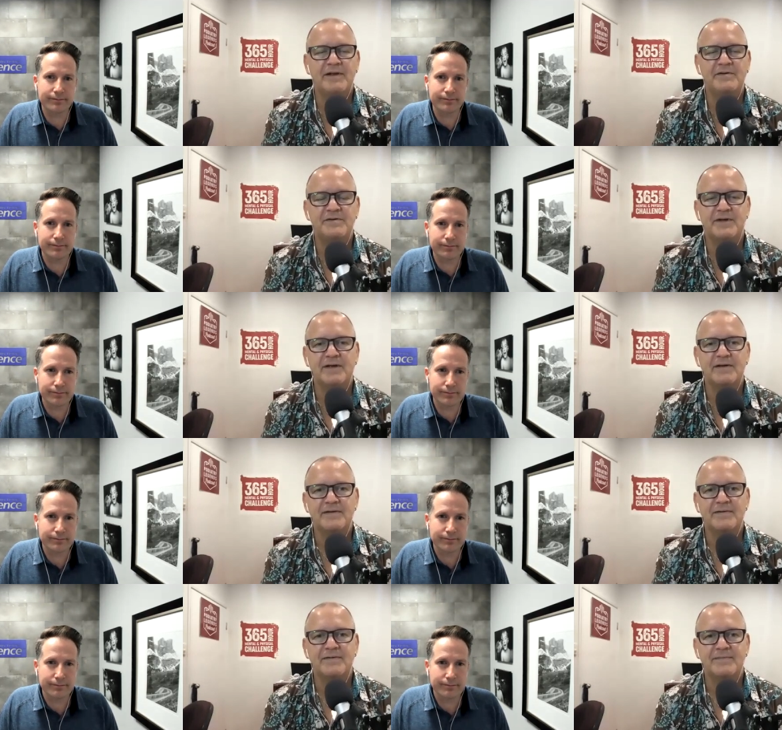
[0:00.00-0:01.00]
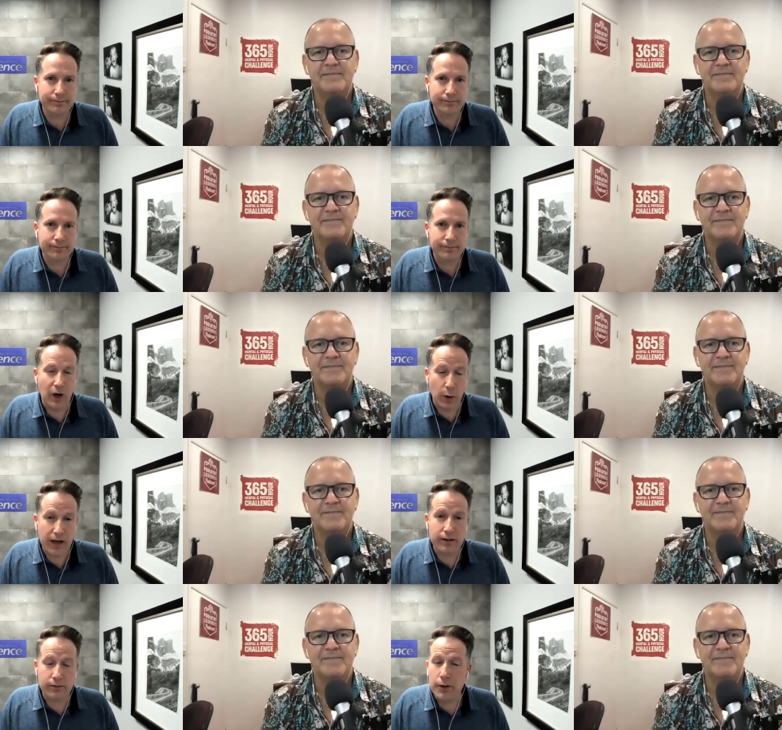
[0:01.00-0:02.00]
Speaker 1: that
Speaker 2: interesting.
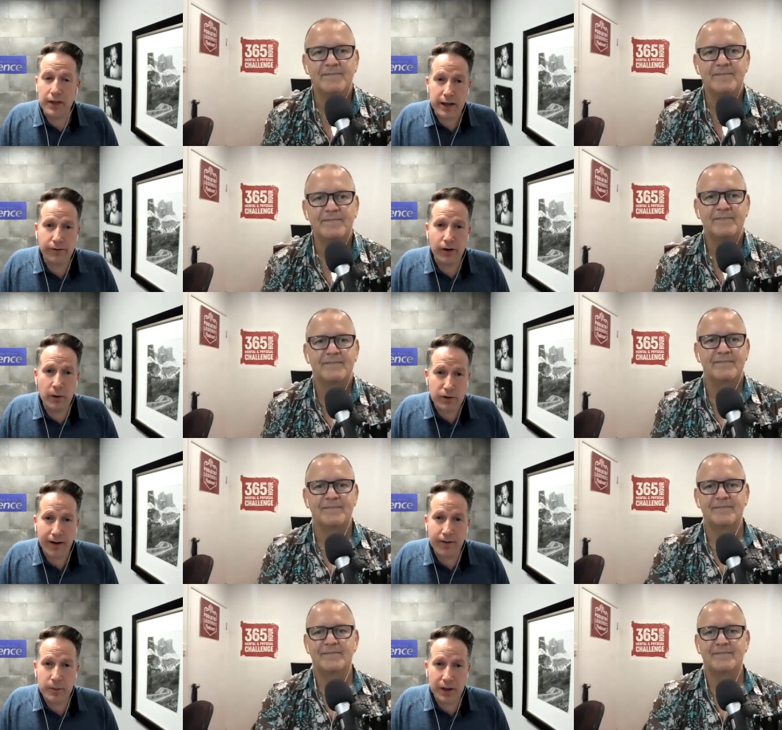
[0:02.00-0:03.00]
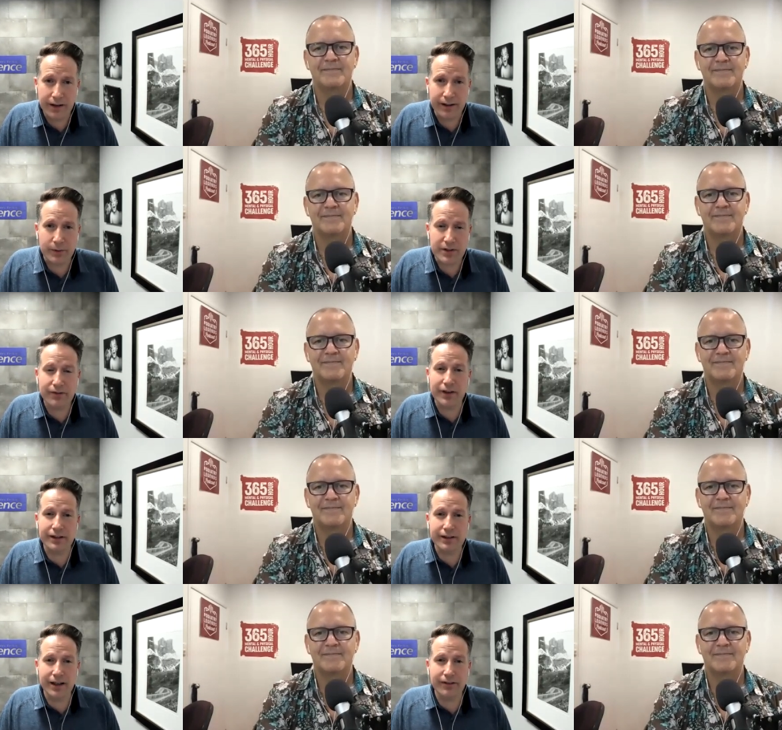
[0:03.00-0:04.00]
Okay. Well, thank you very much for having me on. It was a
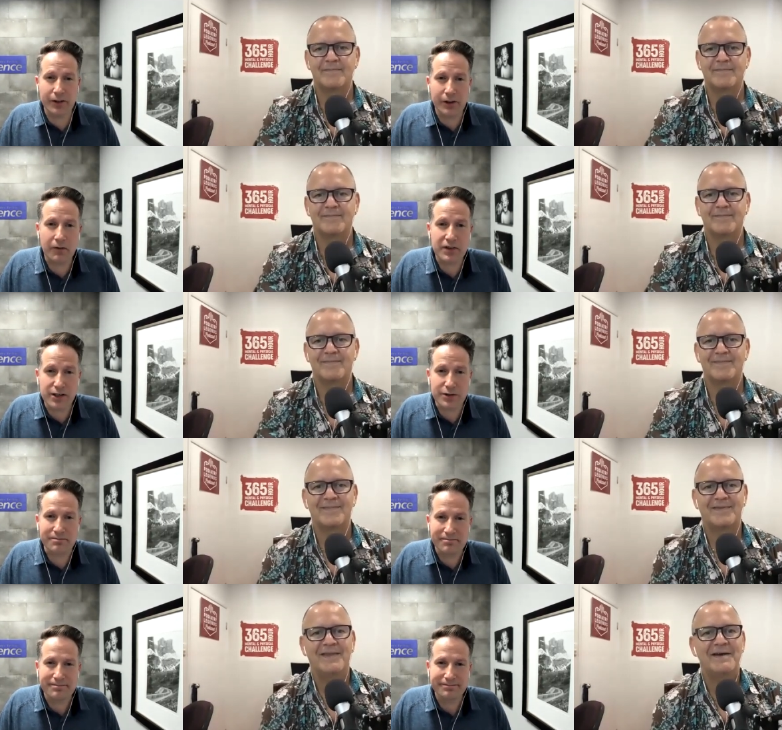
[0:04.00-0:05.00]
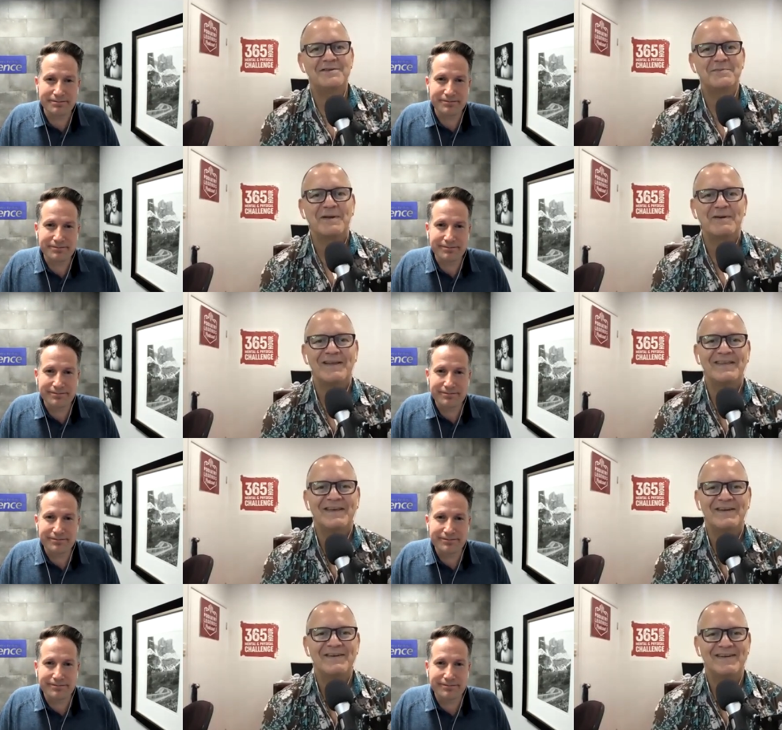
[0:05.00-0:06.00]
fun, uh, fun conversation. No, that's
Speaker 1: been great.
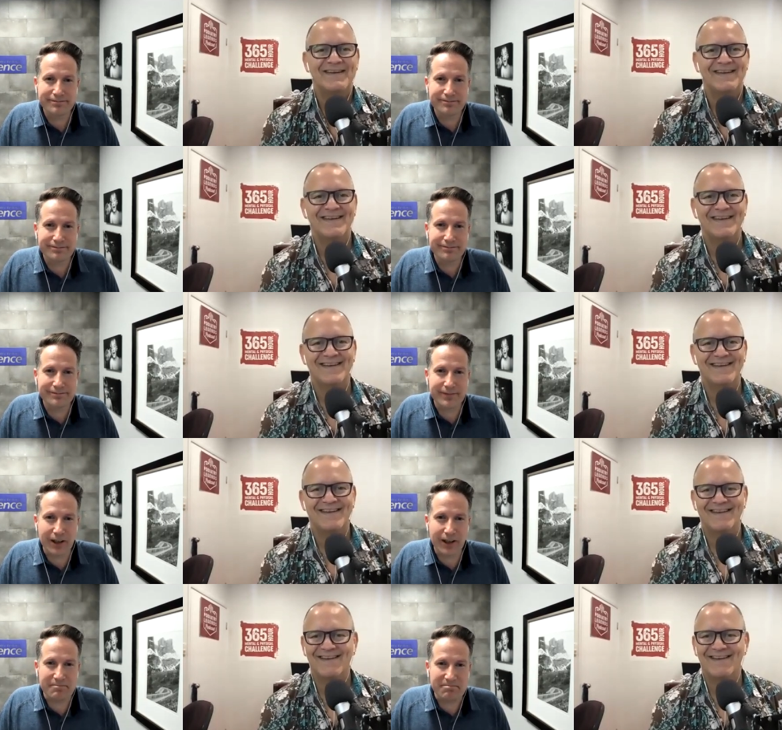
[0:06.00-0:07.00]
Thank you.
Speaker 2: All right.